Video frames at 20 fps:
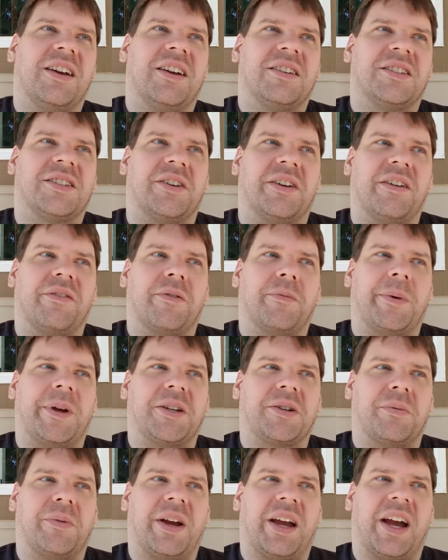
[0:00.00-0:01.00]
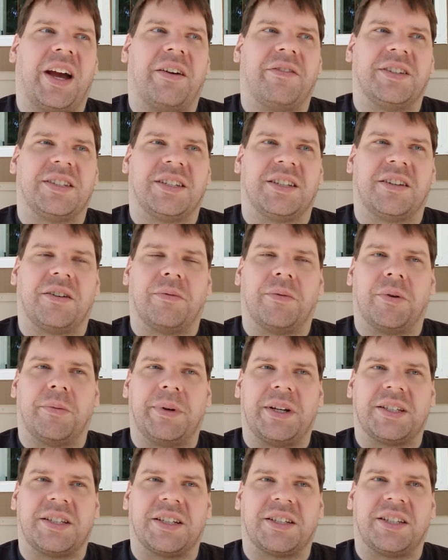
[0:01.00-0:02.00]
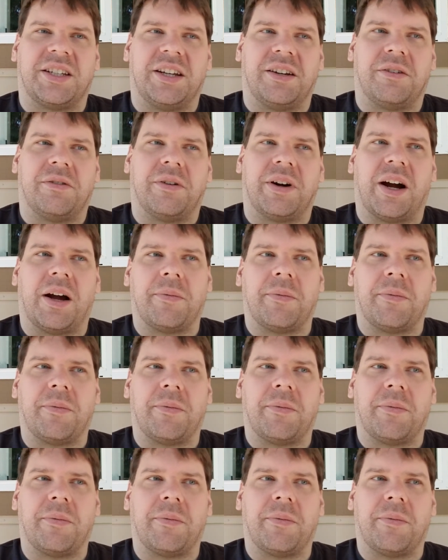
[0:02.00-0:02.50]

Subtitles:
So information we have is that there will be a 16 core.